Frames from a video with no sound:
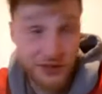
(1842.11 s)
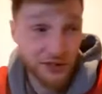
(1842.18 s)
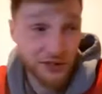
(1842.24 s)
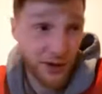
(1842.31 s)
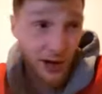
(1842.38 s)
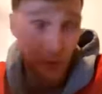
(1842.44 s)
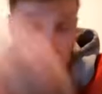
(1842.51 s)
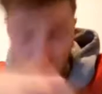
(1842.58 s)
So
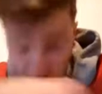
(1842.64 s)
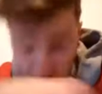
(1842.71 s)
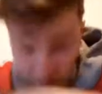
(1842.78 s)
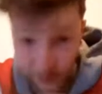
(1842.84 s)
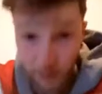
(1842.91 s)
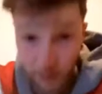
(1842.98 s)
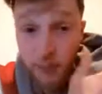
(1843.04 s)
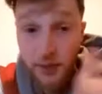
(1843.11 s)
I went to pick
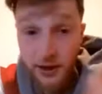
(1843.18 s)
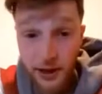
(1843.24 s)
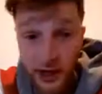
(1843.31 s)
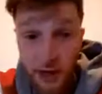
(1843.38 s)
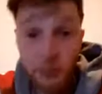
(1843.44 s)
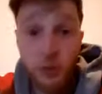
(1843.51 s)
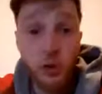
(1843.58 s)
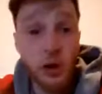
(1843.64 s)
him up at the
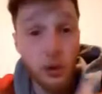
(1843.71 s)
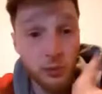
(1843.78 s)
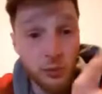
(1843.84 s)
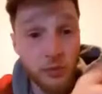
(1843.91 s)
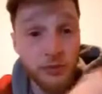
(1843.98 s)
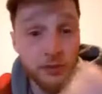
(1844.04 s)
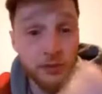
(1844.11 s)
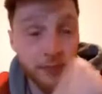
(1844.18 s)
airport, help him
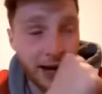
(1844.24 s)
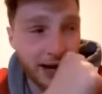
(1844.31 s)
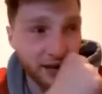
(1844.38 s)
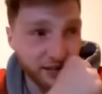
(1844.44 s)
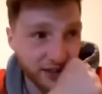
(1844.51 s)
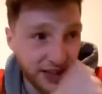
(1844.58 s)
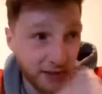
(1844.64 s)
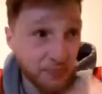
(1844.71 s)
with his bags
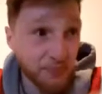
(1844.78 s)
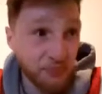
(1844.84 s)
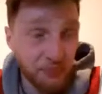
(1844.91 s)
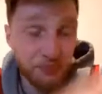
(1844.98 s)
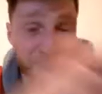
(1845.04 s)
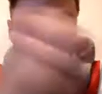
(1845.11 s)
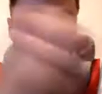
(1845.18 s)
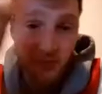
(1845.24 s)
and that.
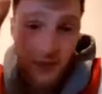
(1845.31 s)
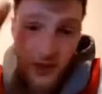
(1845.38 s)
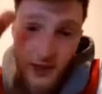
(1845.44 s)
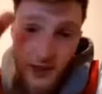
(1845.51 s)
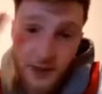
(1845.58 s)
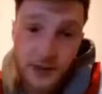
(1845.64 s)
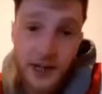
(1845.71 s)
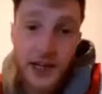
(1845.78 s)

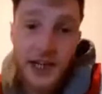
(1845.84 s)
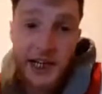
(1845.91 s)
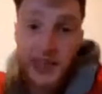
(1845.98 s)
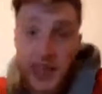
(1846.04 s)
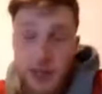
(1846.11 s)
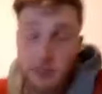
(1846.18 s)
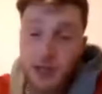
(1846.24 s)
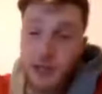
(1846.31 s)
And he
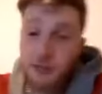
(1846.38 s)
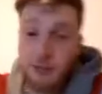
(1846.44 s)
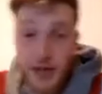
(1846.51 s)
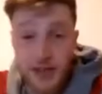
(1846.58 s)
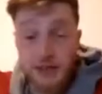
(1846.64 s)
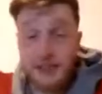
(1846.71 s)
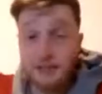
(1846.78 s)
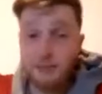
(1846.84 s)
gave me this
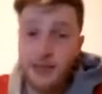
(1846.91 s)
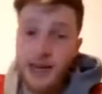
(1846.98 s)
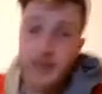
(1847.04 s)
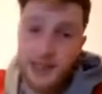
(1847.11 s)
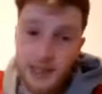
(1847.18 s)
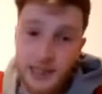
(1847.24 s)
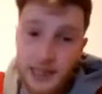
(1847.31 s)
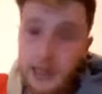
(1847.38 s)
plastic
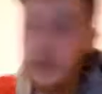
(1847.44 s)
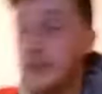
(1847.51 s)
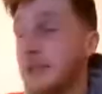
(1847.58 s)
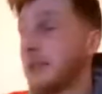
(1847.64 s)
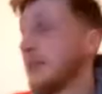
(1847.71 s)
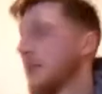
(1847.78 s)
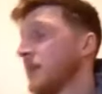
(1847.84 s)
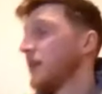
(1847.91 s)
bag. Yeah.
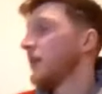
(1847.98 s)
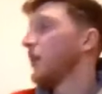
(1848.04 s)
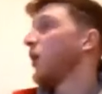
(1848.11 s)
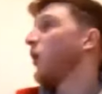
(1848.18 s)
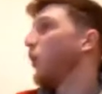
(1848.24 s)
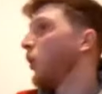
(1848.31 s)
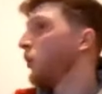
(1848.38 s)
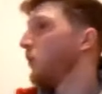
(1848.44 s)

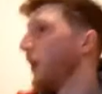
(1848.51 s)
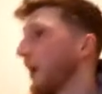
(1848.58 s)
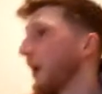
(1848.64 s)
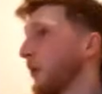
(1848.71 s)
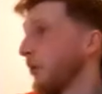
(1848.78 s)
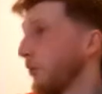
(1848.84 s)
Oh my God!